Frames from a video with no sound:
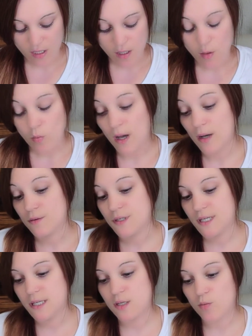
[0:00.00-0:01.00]
Wow,
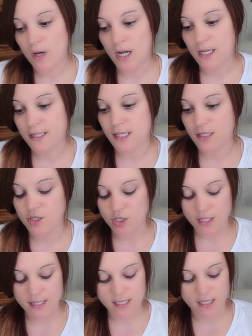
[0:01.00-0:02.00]
Six of Wands and
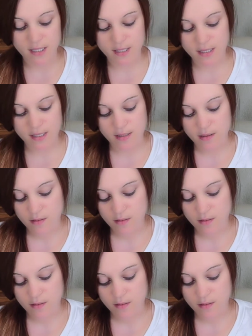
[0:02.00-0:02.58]
Justice.